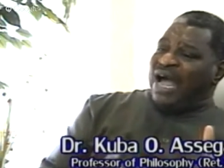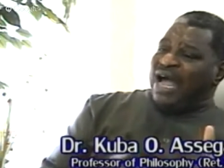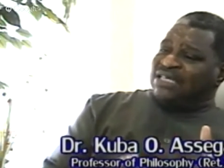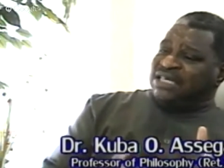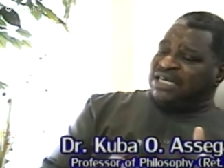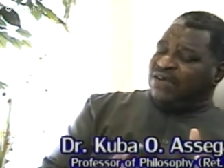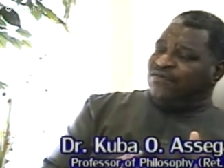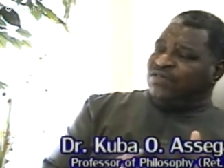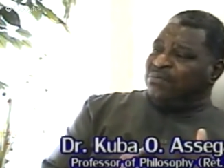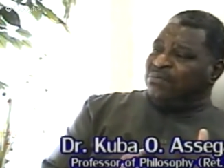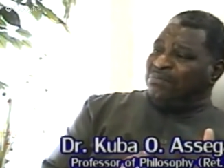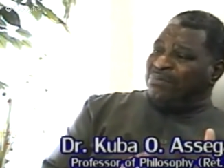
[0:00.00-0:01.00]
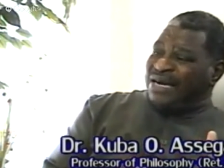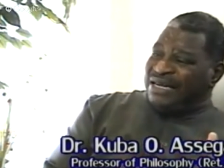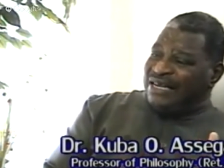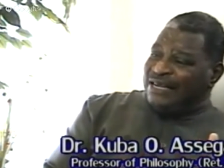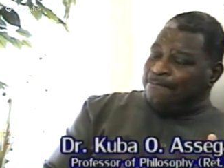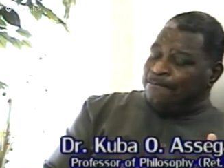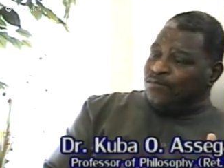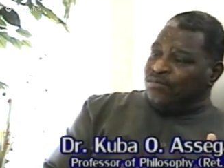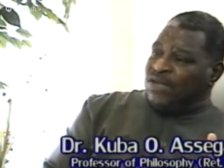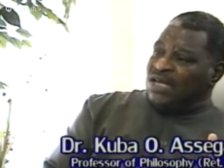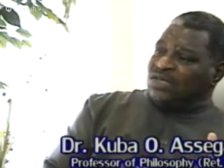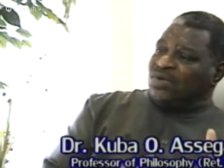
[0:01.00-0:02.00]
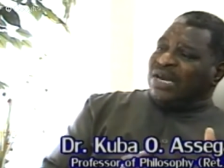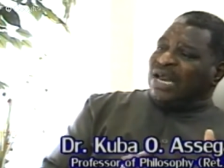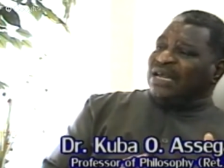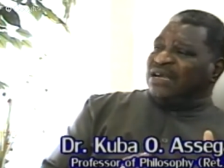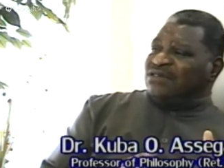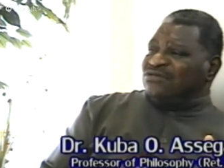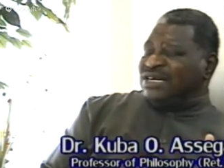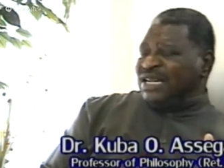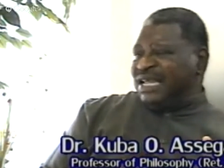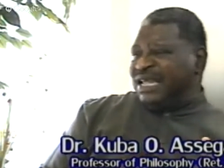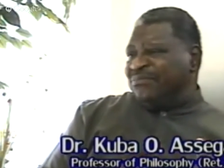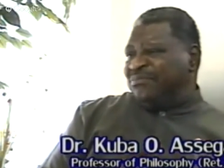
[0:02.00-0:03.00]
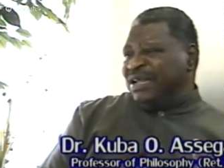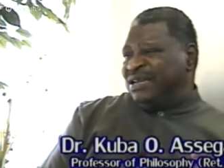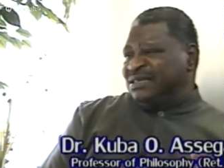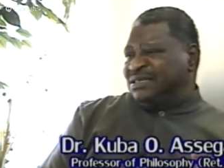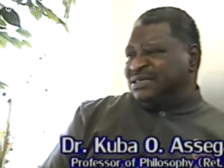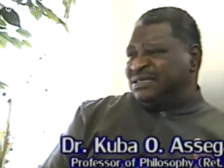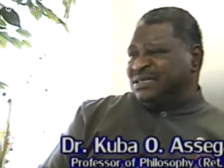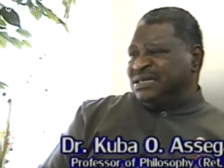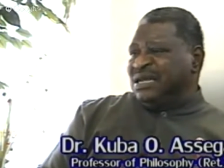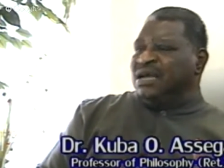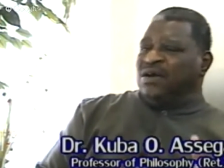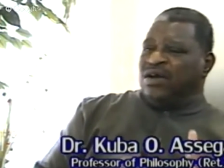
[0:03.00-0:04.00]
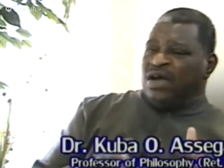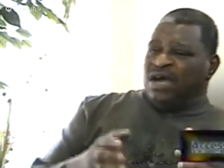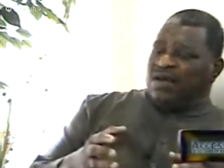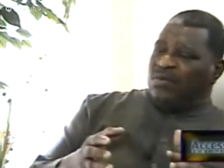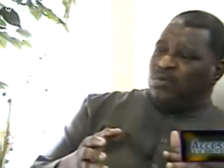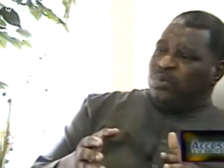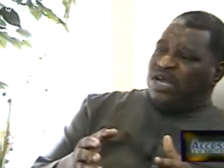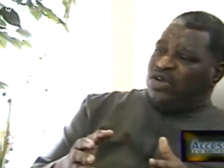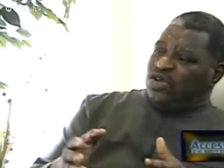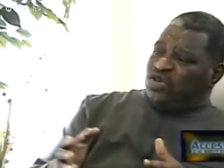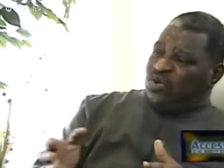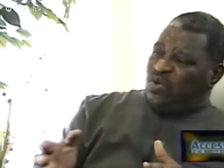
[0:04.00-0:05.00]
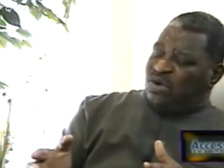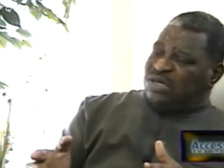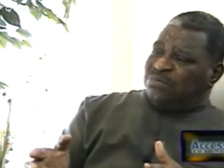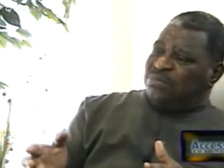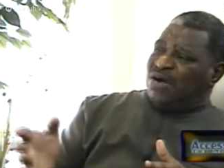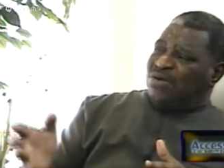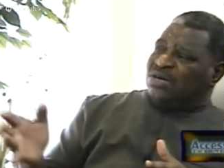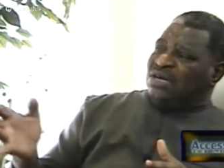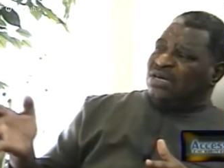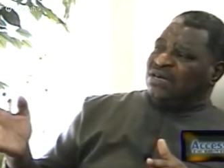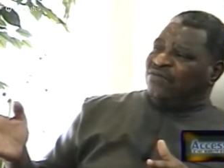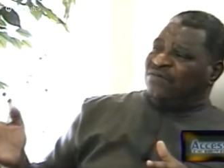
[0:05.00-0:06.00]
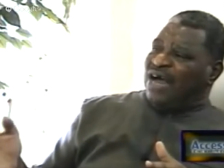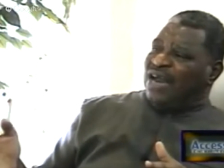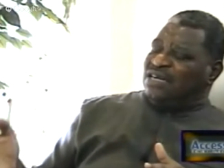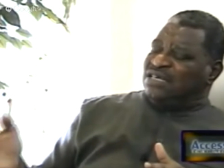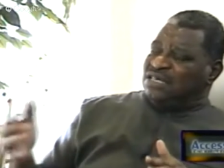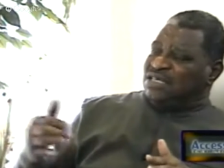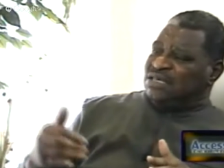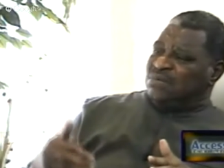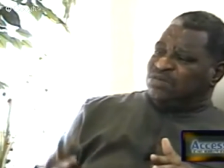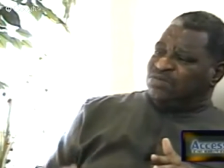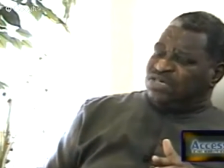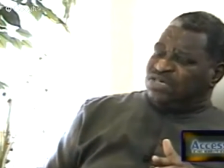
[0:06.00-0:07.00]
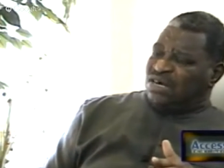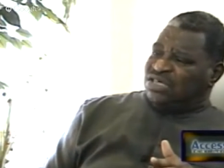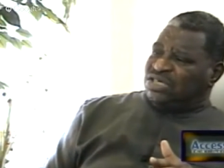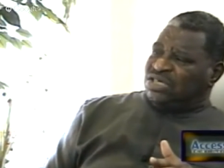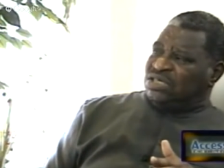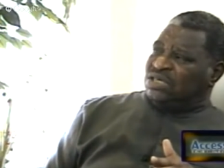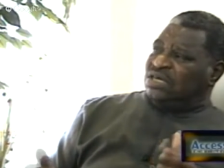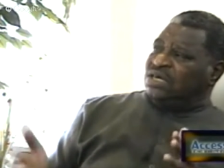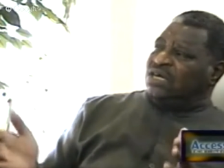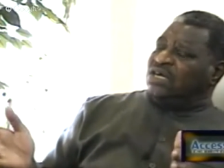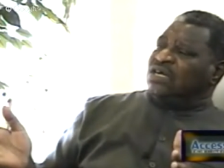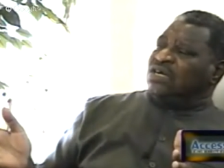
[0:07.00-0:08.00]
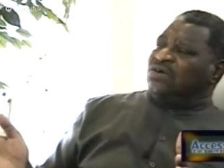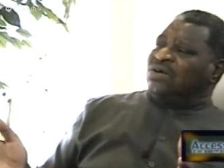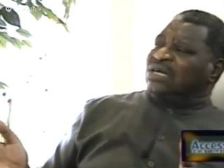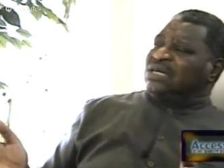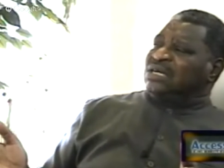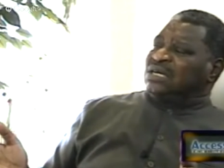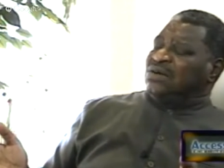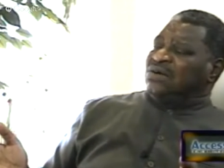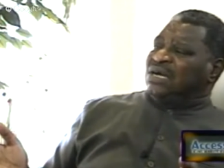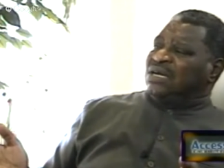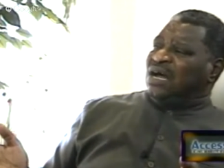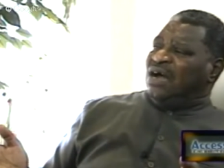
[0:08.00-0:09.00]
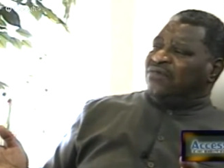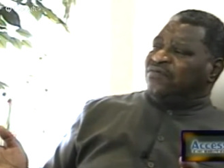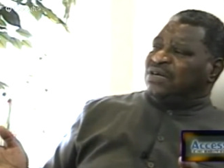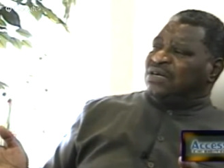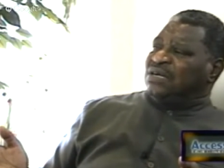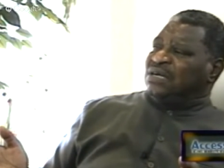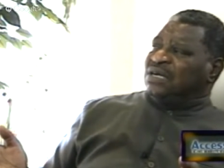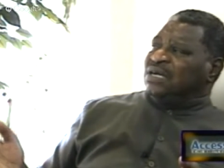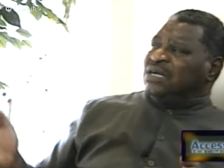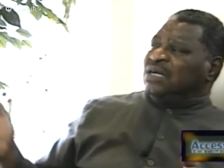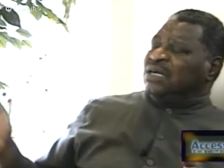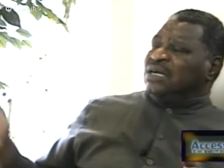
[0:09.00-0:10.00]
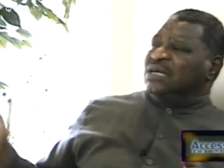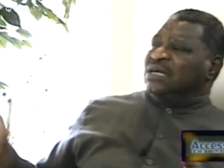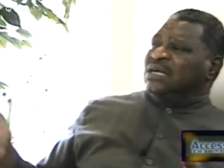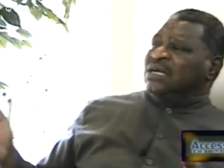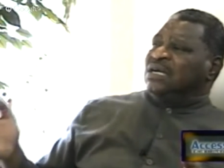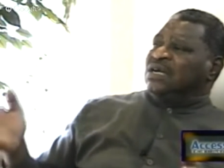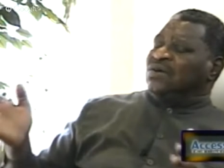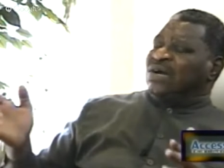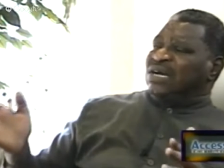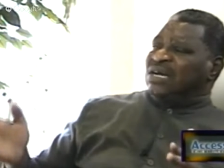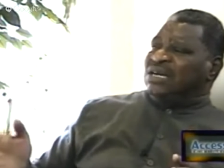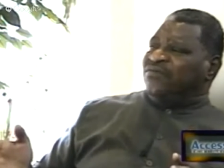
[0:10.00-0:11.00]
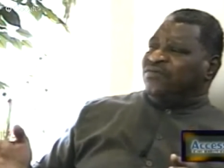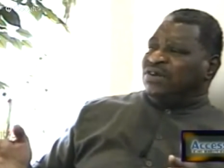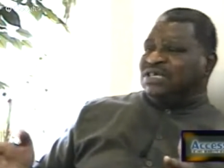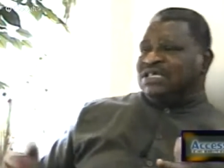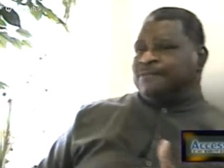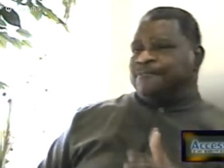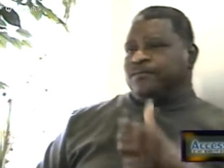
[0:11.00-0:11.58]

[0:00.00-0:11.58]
actually give them money right. so that they can run their campaigns. We, you talked about the violence in terms of reduction. Look at look at Hartford. Look at the difference.